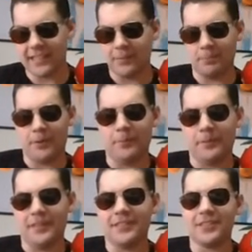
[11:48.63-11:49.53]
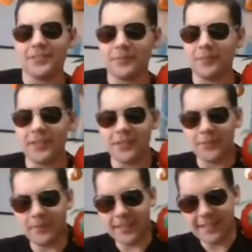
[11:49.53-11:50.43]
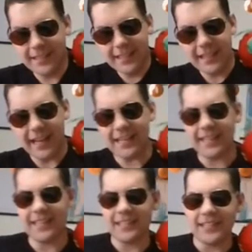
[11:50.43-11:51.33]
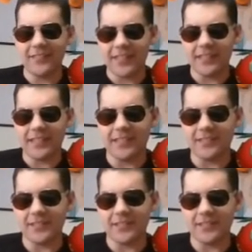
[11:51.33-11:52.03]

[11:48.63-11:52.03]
appropriate term though, but I can't think of anything else.